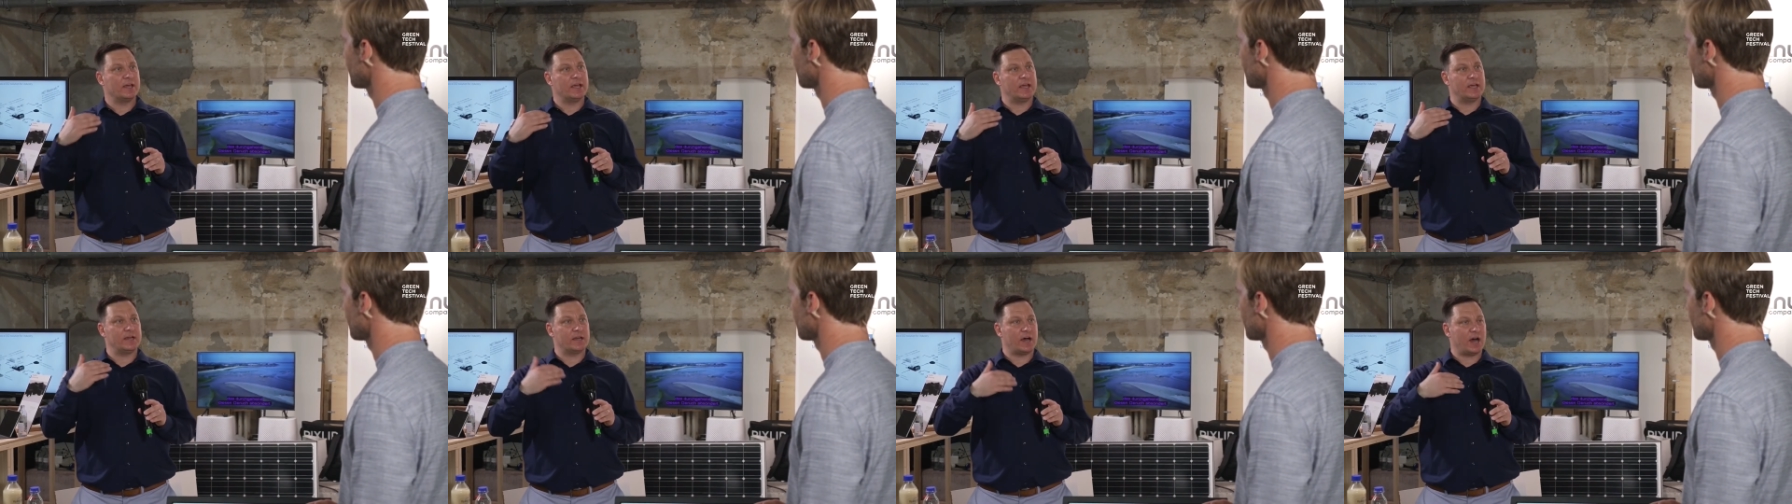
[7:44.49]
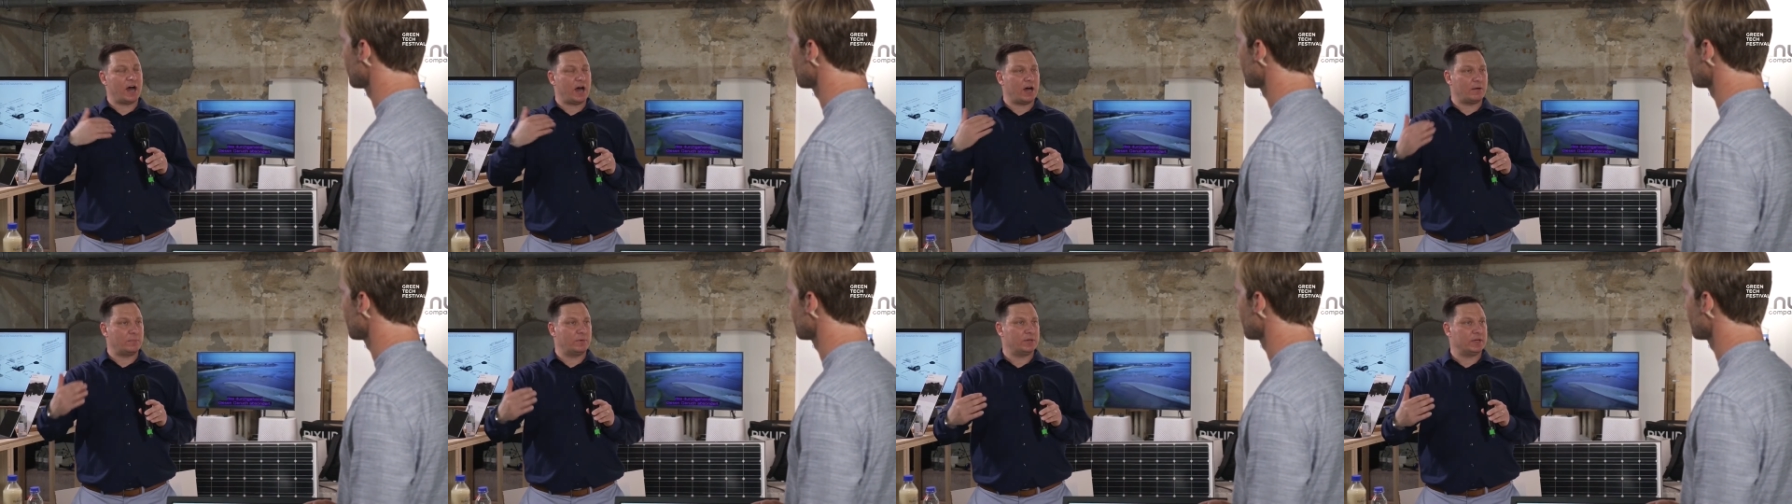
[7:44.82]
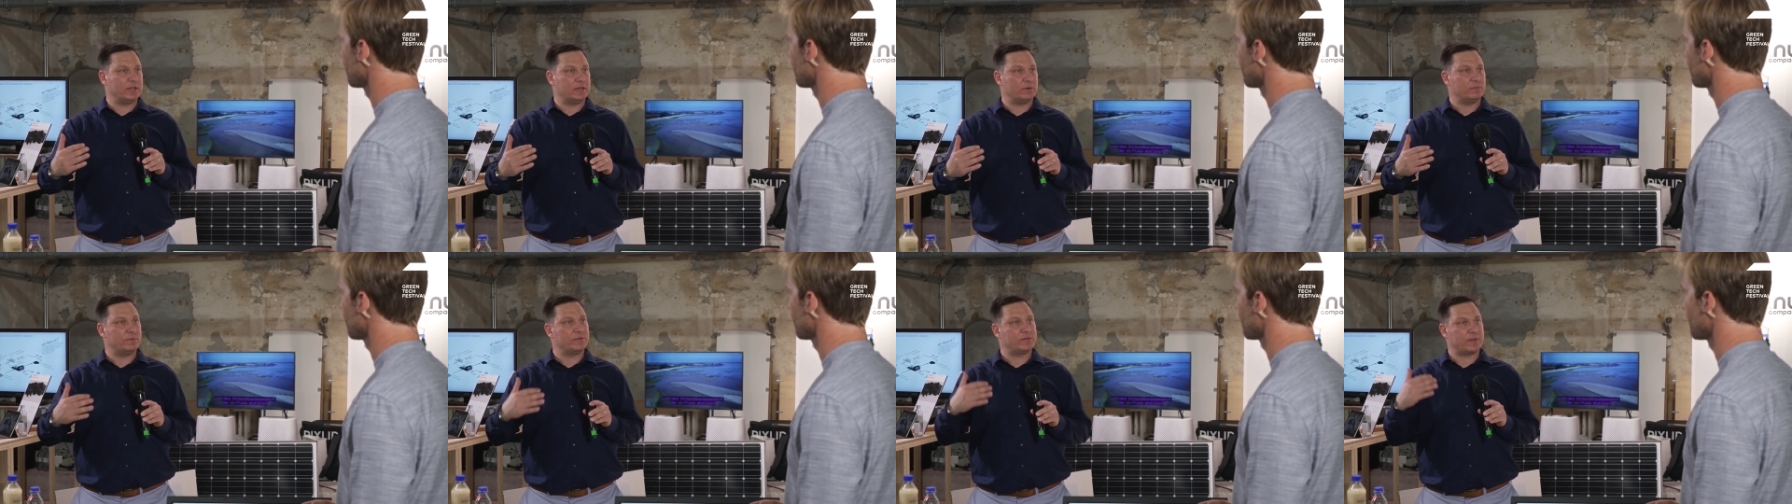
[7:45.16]
in
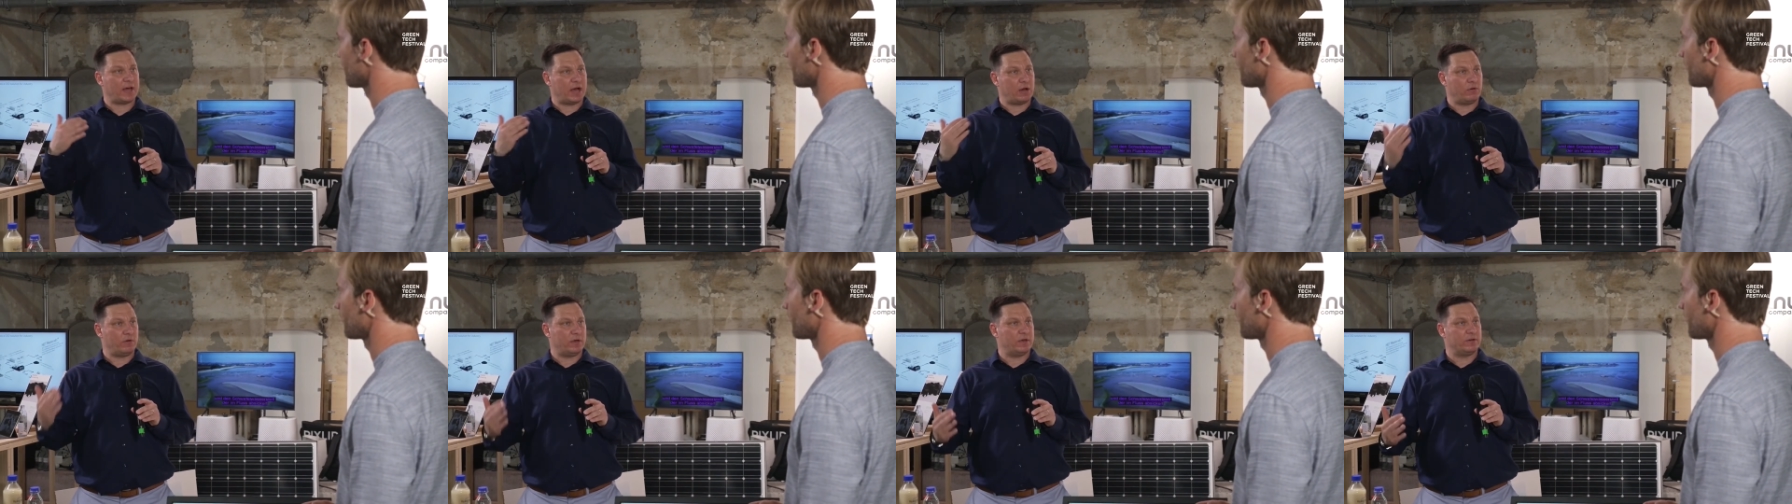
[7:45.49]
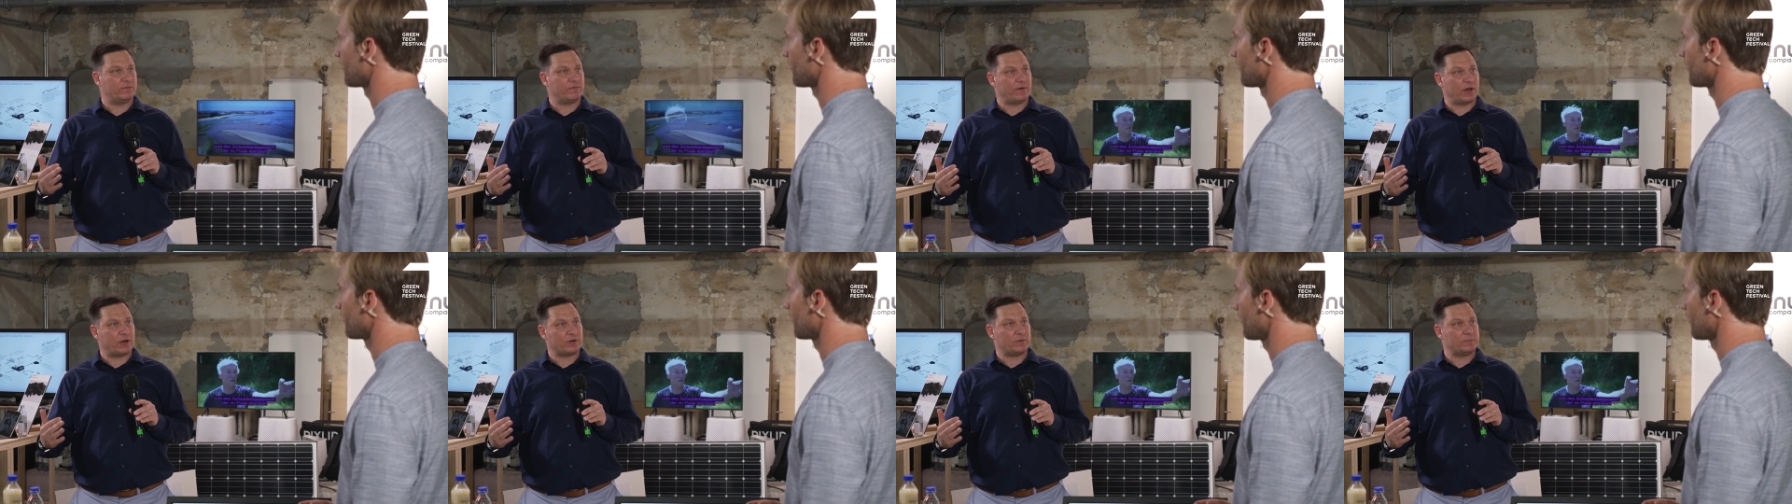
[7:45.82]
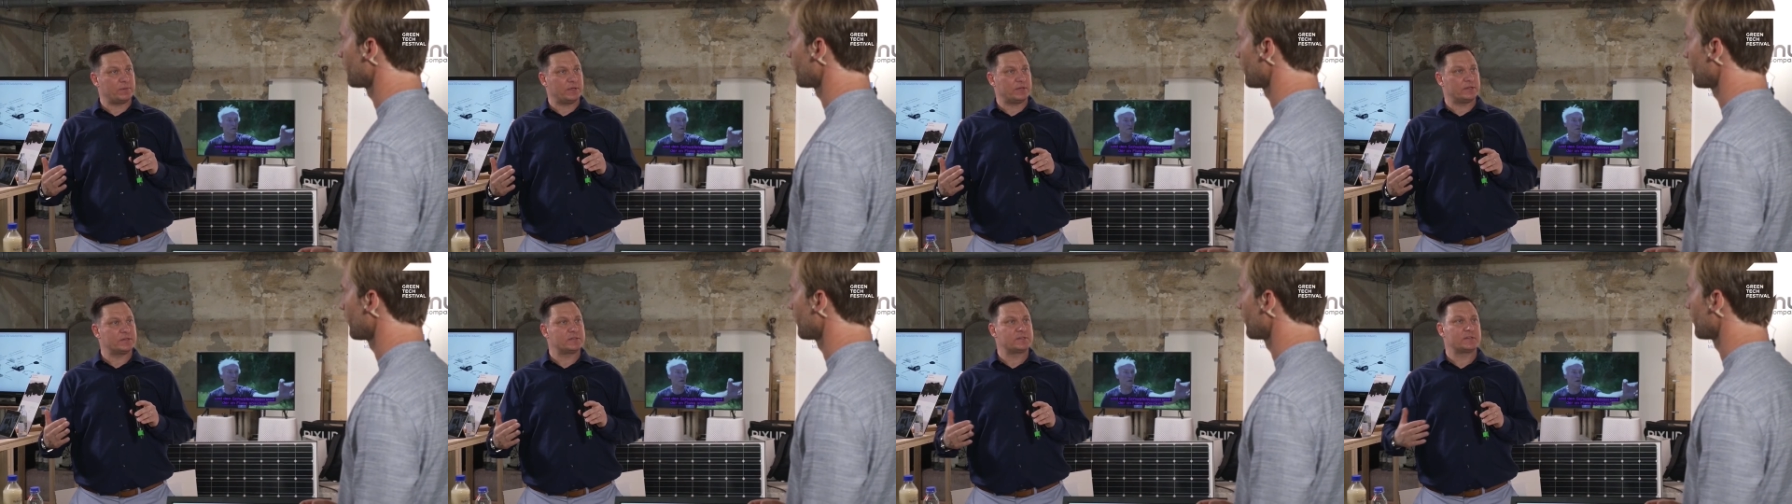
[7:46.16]
harmony with our
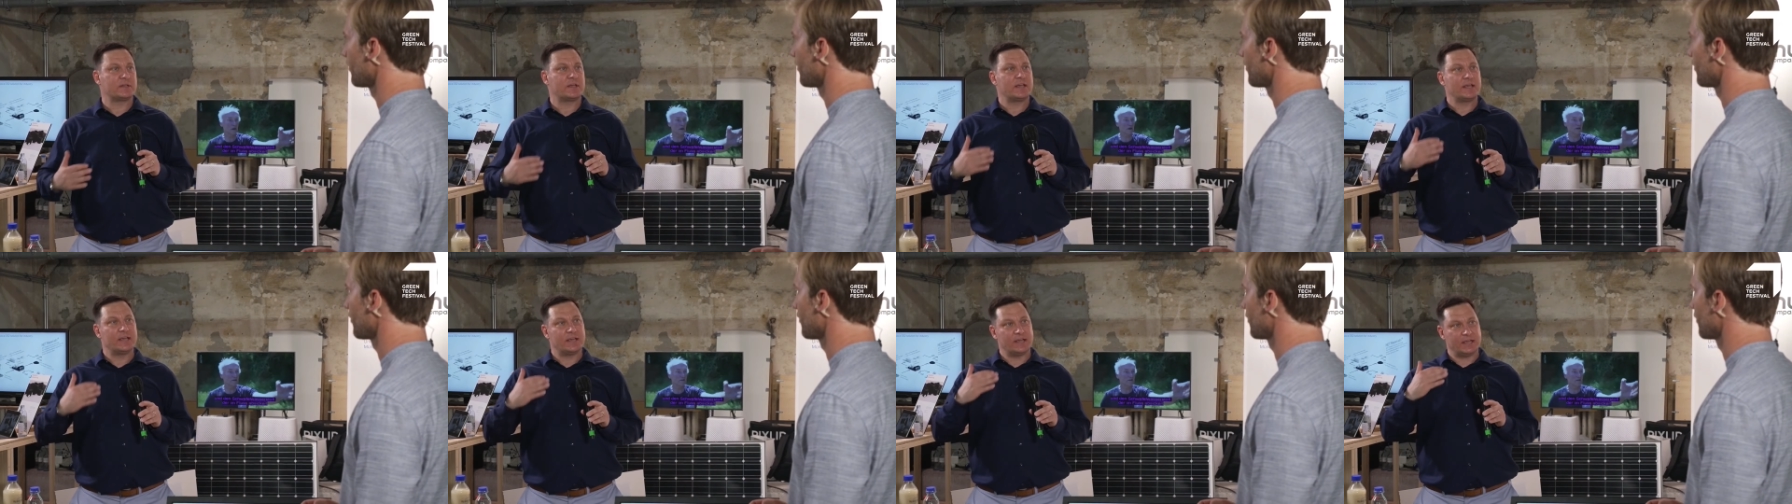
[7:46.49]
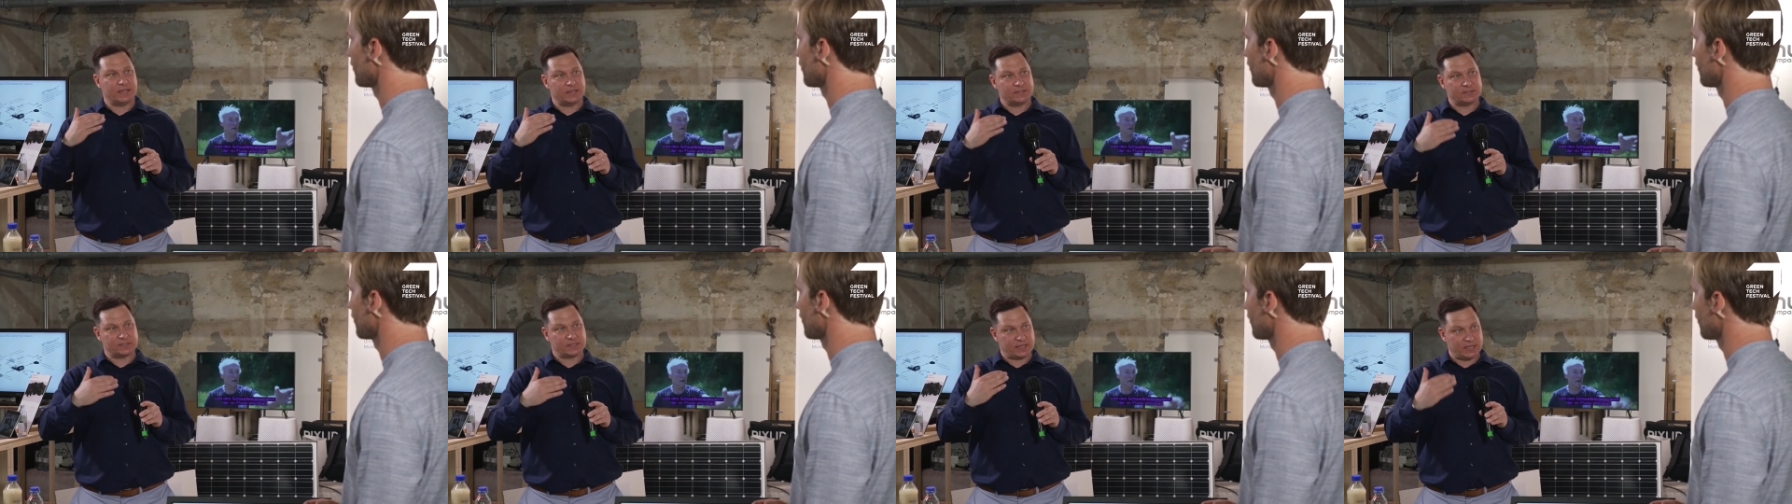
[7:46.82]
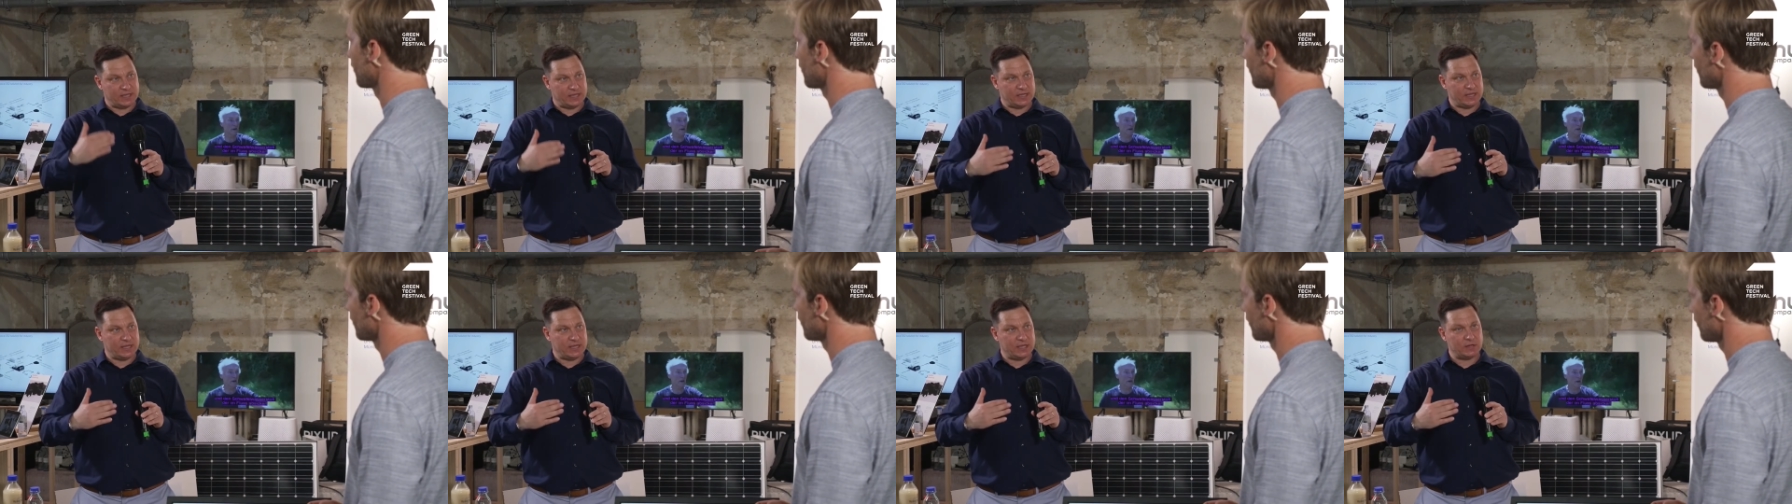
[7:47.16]
environment is
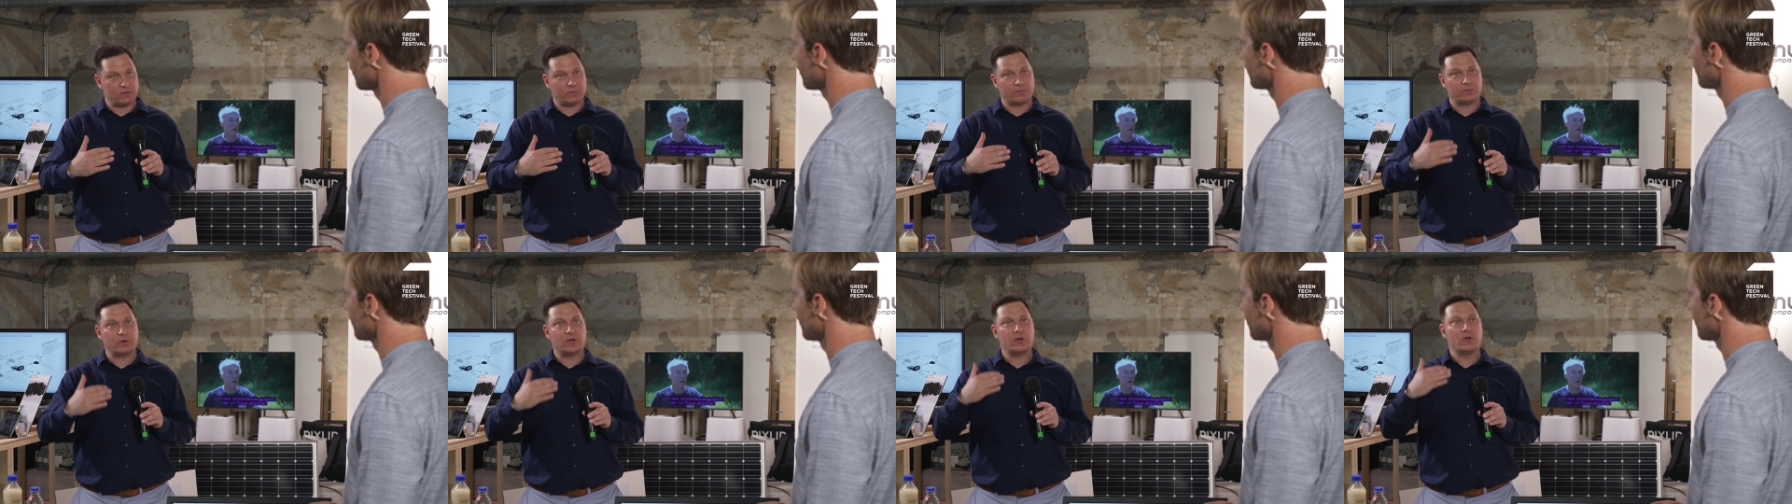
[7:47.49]
key